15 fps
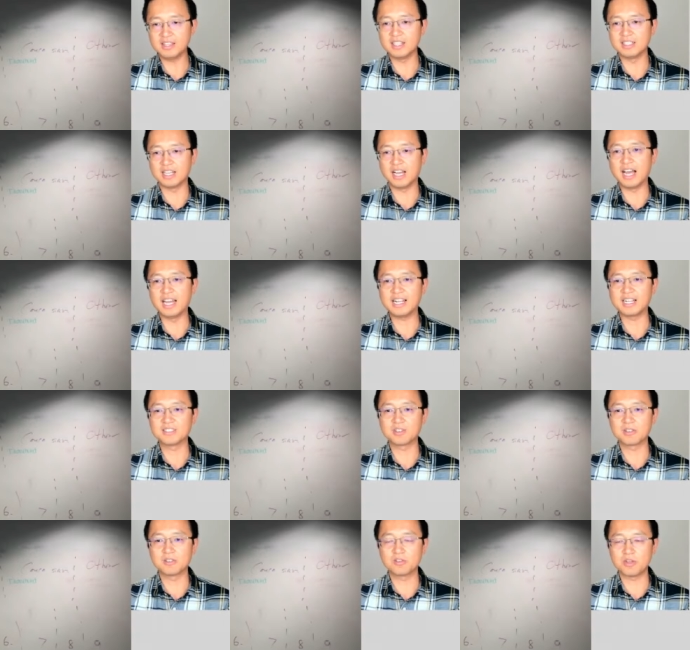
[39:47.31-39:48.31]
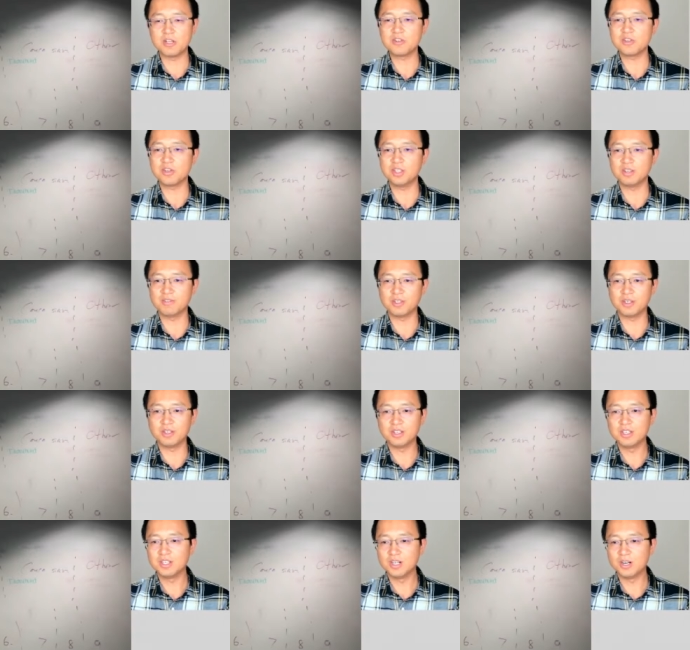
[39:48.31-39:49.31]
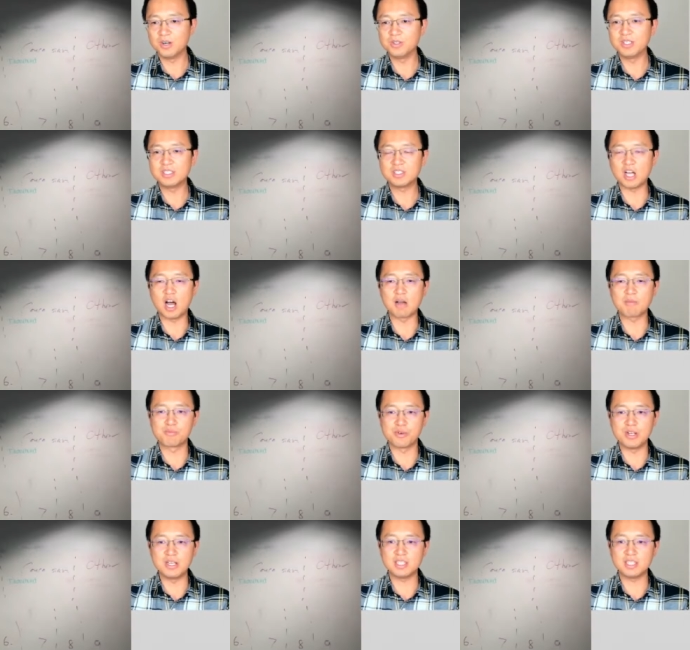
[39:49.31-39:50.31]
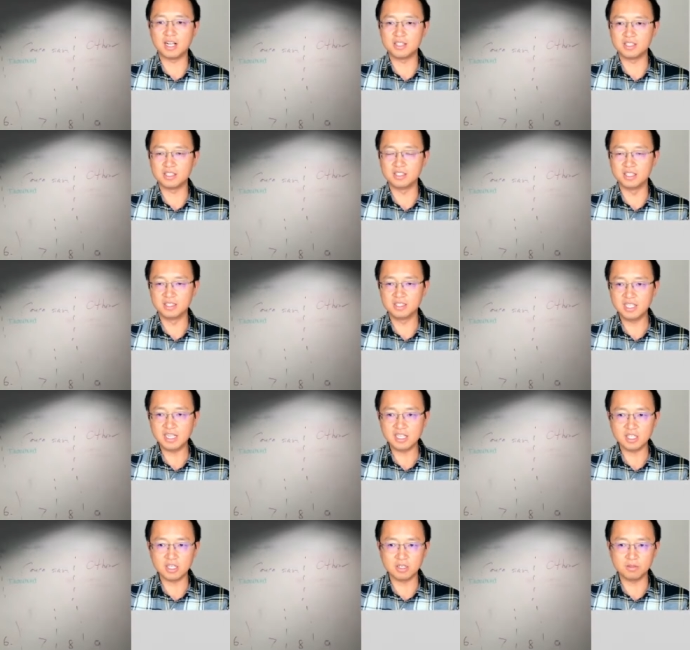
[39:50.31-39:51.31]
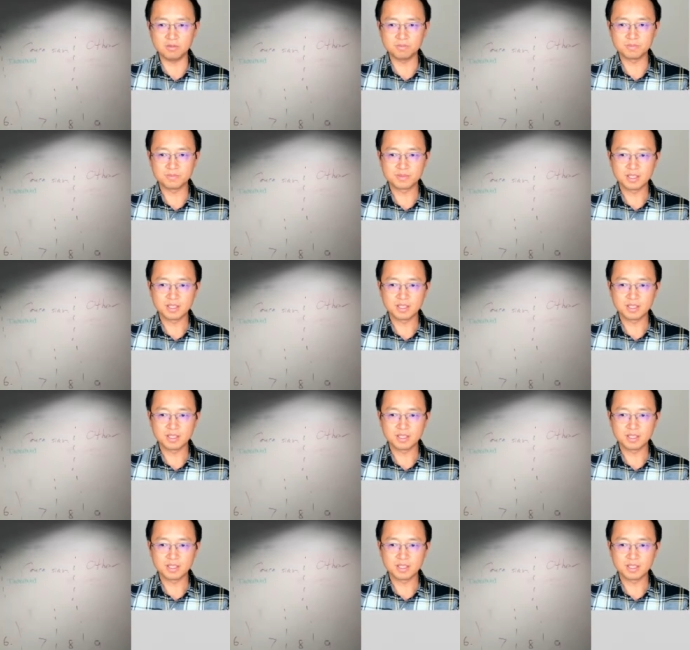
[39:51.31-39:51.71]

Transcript: There's a high concentration of all these dark breeds under Latino,